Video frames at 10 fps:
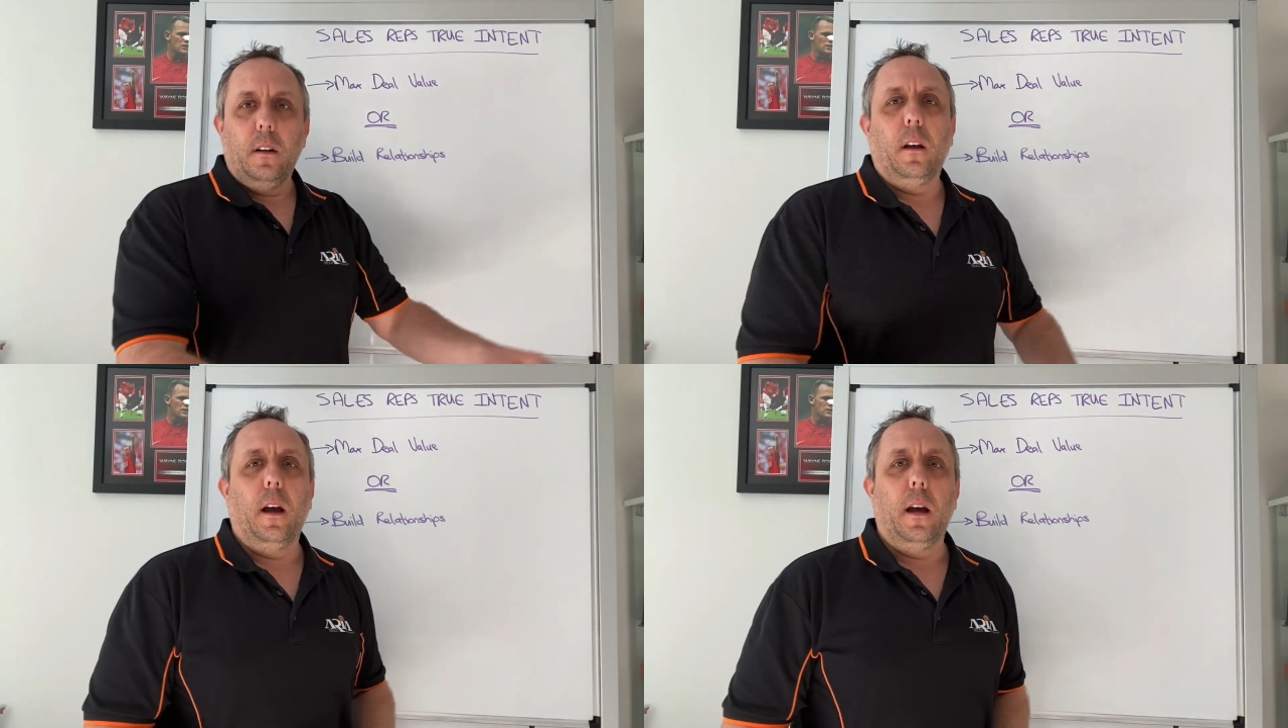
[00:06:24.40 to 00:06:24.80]

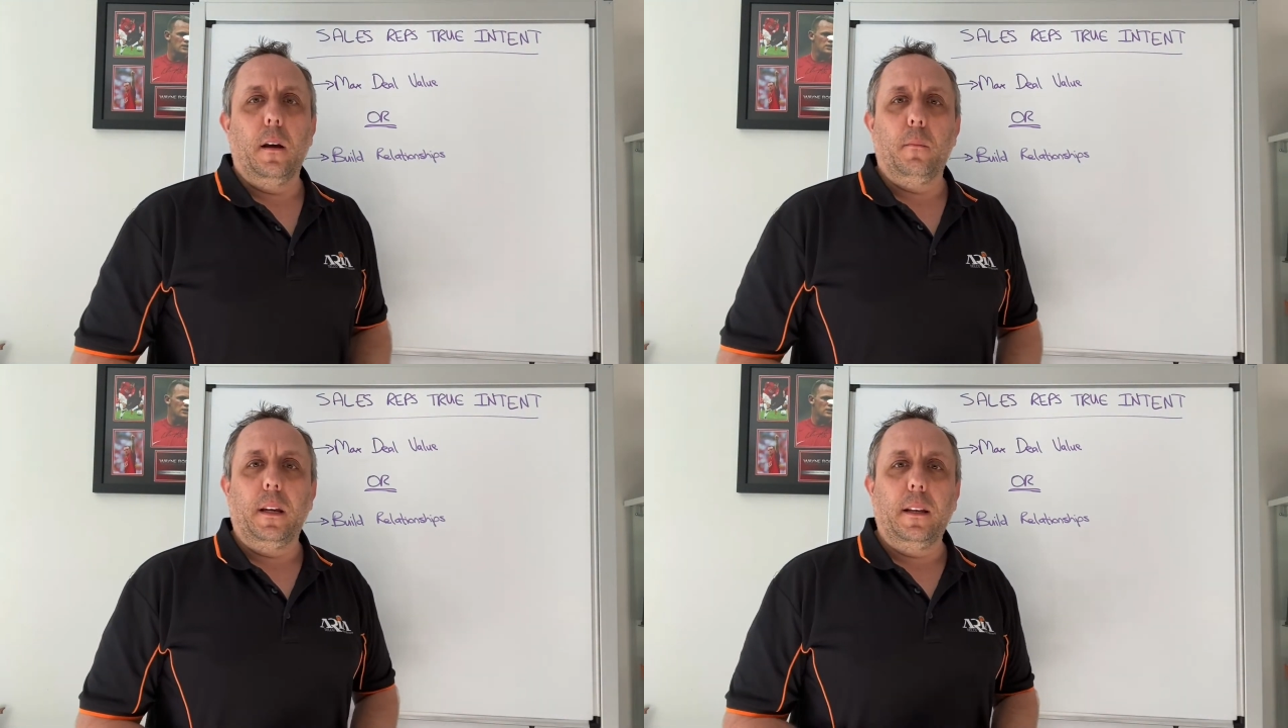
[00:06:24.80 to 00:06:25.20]

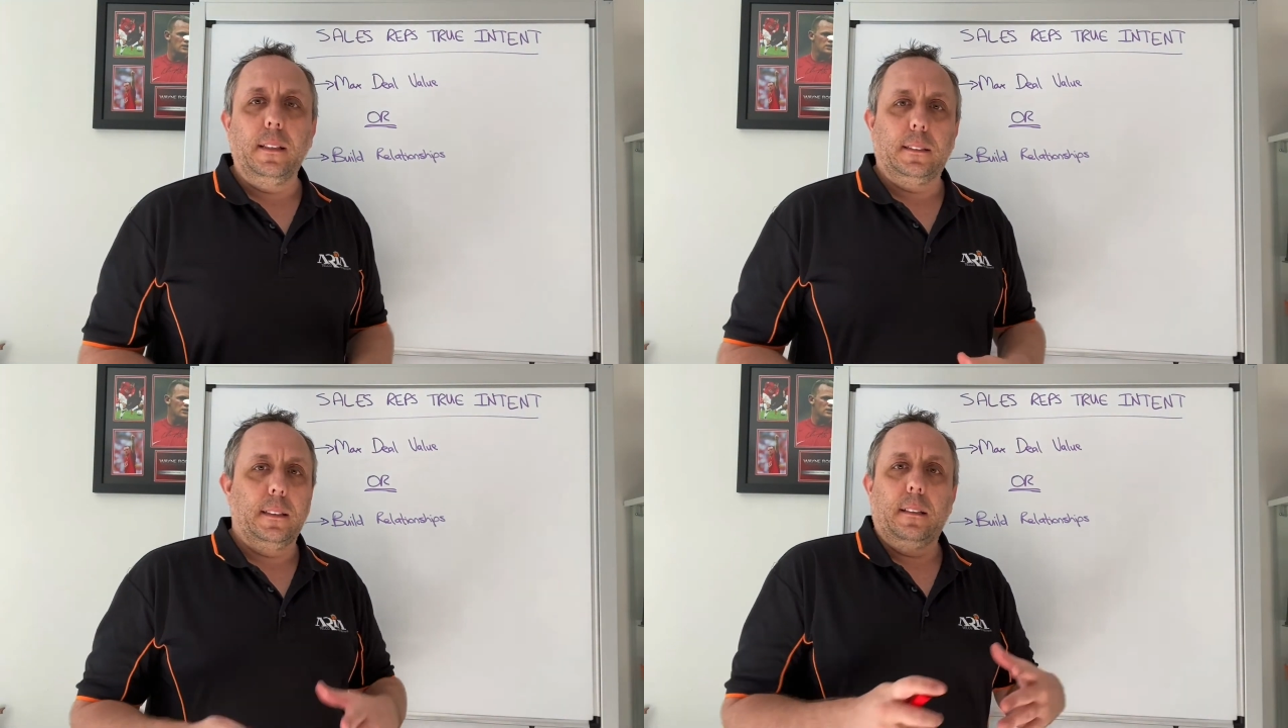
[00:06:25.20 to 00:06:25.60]
it
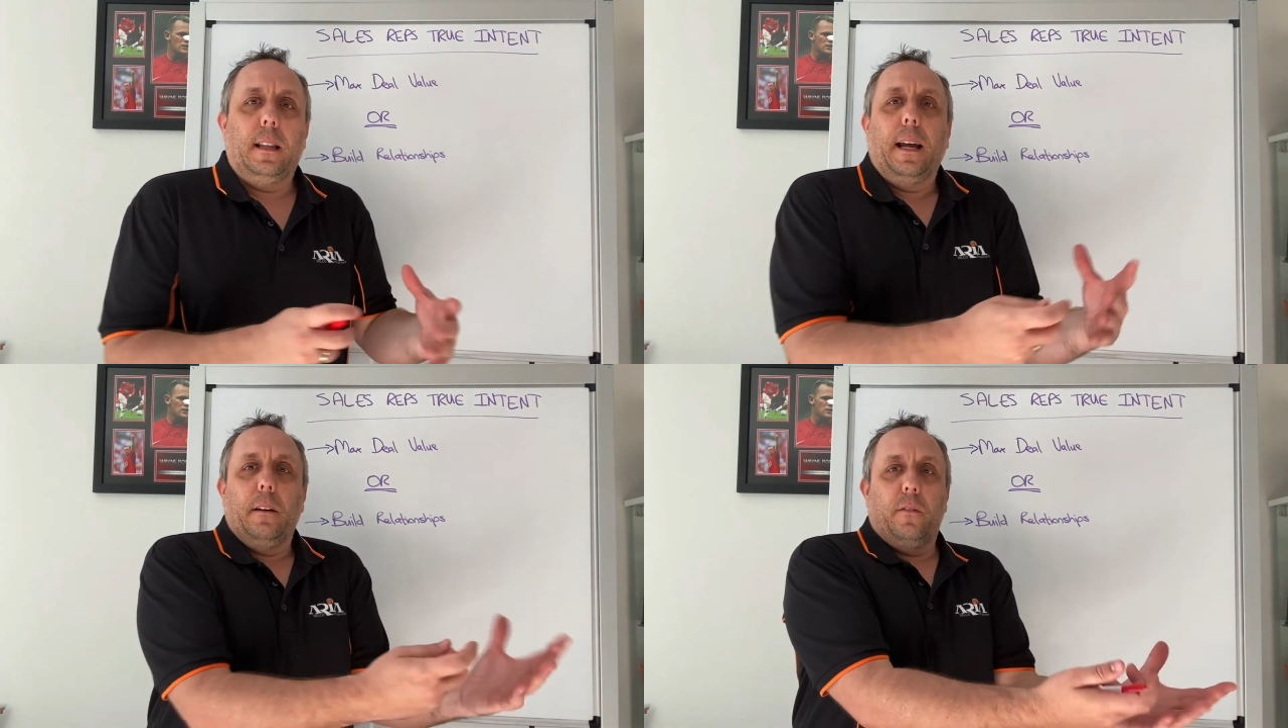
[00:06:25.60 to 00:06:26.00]
is.
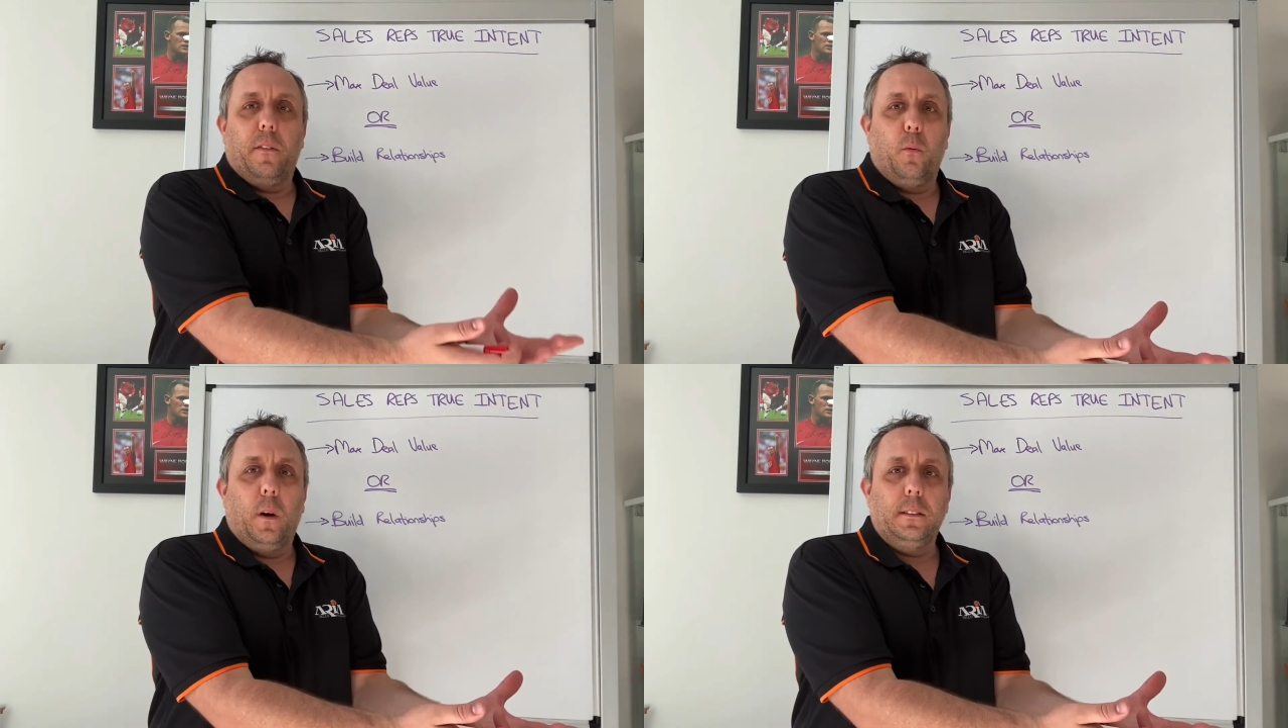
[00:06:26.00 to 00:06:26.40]
They are
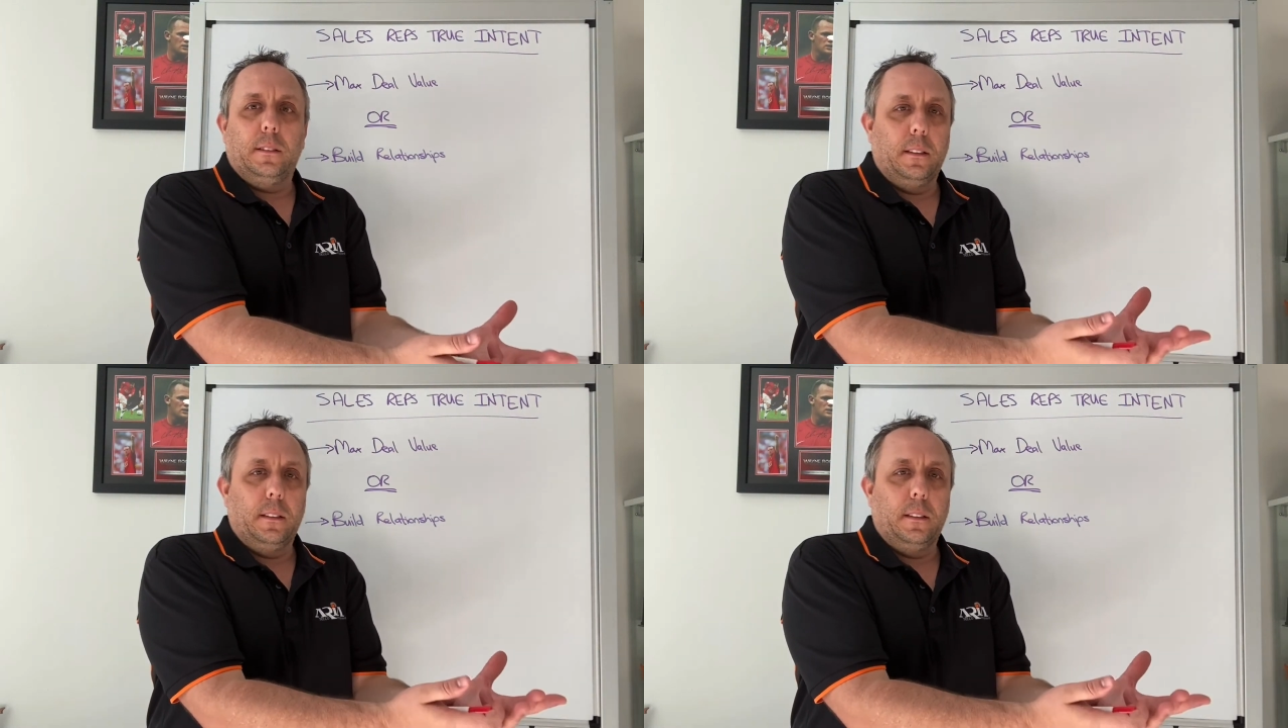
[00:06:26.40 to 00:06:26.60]
the ones,